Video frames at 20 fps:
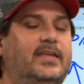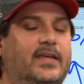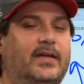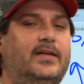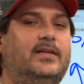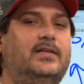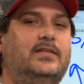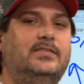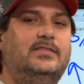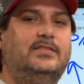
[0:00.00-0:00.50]

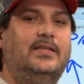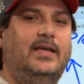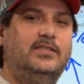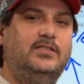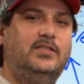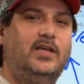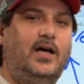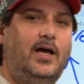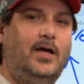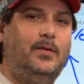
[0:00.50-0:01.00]
years has
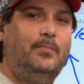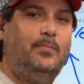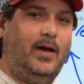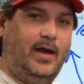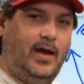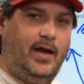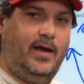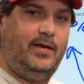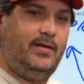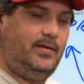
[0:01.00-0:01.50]
gone
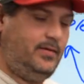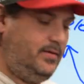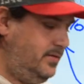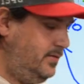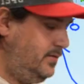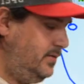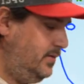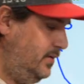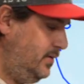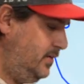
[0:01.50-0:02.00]
by.
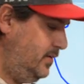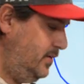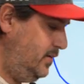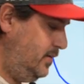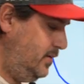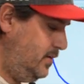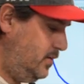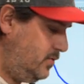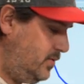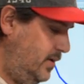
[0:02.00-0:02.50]

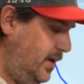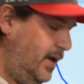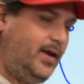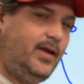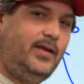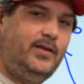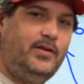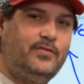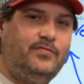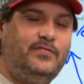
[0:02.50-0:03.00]

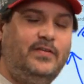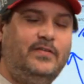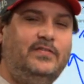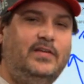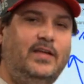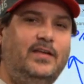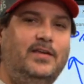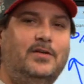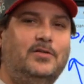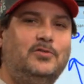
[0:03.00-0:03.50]
Okay, you're
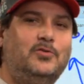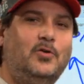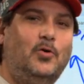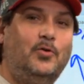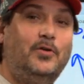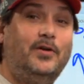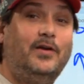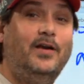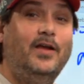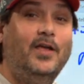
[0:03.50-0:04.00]
15 years
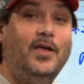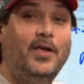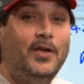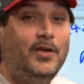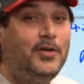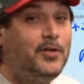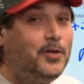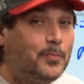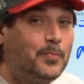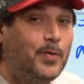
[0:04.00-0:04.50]
older.
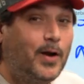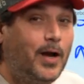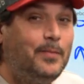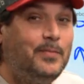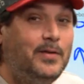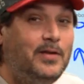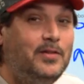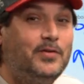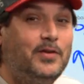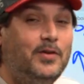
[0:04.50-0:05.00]
You're
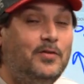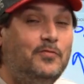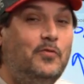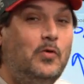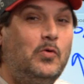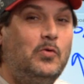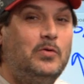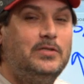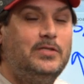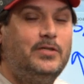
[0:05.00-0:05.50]
probably looking
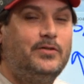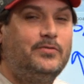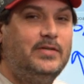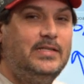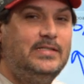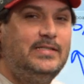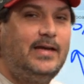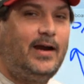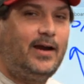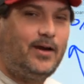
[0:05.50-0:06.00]
forward to
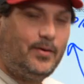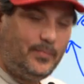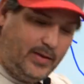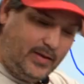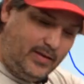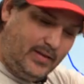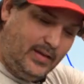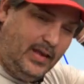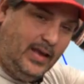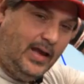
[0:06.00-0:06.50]

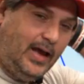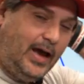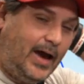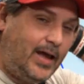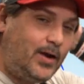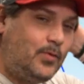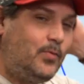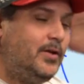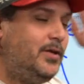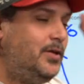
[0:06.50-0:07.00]
retirement. I
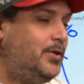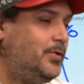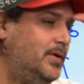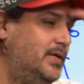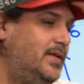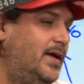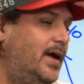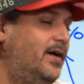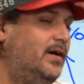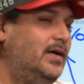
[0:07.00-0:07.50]
don't want you to
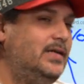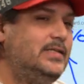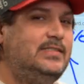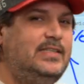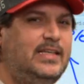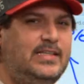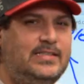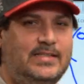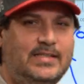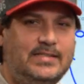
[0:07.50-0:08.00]
retire at
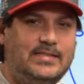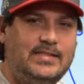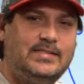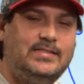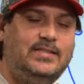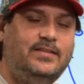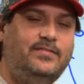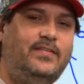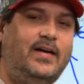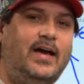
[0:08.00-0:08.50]
60,
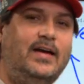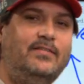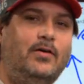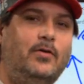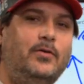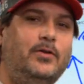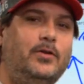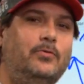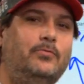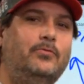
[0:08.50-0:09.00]
65. I
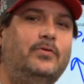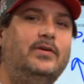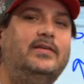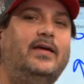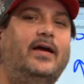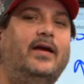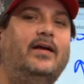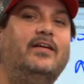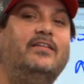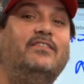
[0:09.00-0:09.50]
want you to
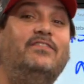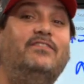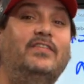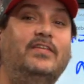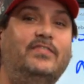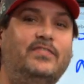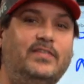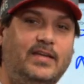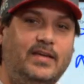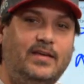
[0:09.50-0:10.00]
retire at
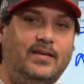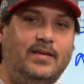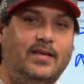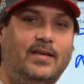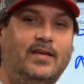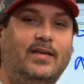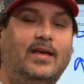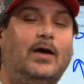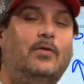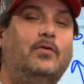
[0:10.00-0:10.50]
50.
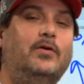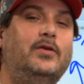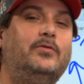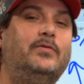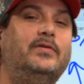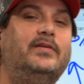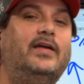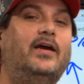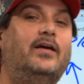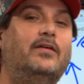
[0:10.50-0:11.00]
I want you to
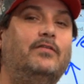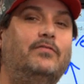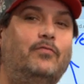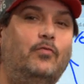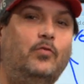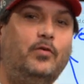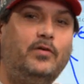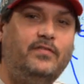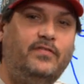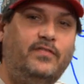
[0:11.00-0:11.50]
retire at
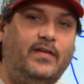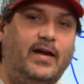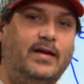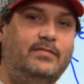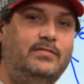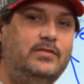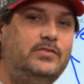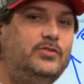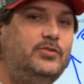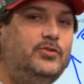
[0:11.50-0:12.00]

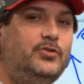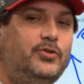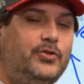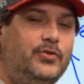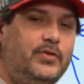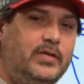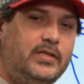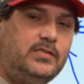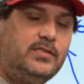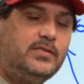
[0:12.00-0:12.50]
45. The sooner
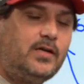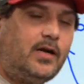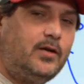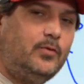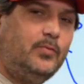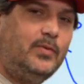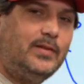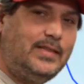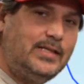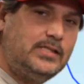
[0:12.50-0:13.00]
you get
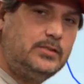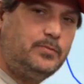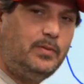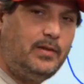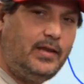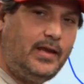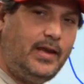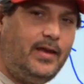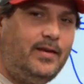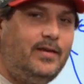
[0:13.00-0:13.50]
started with this
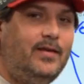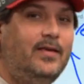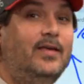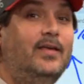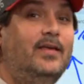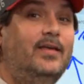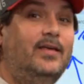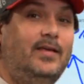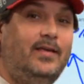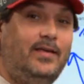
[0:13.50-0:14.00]
plan,
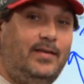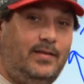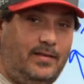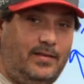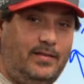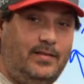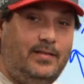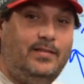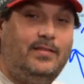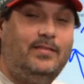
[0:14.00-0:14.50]

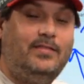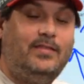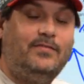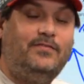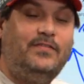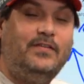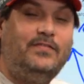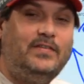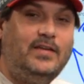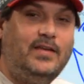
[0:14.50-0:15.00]
the
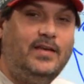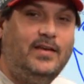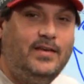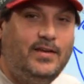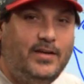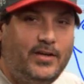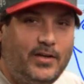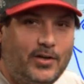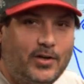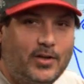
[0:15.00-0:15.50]

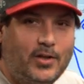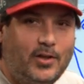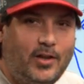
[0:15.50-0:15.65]
15 year